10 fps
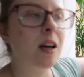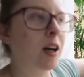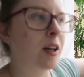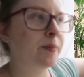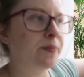
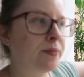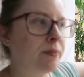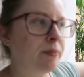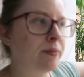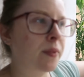
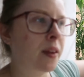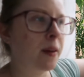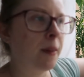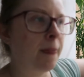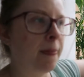
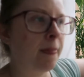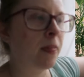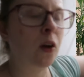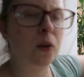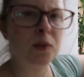
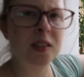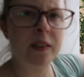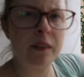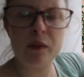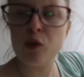No, it wasn't
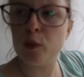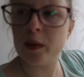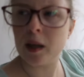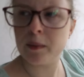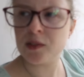even at 4
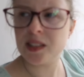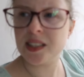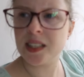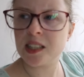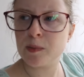p.m. It was at
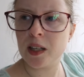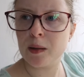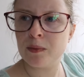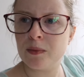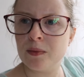6
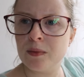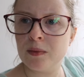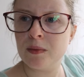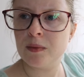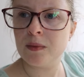p.m.
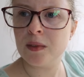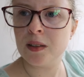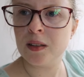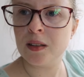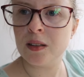
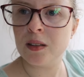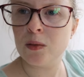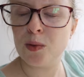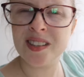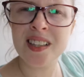
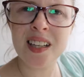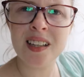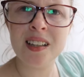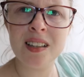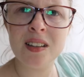Wasn't it?
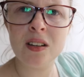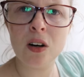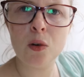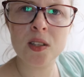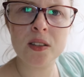
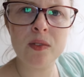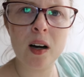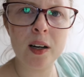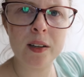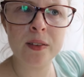Or was it
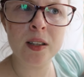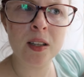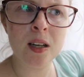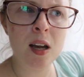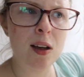5?
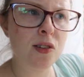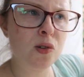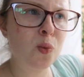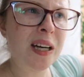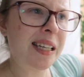It was a
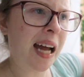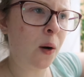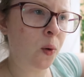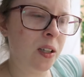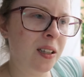weird
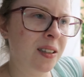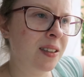hour.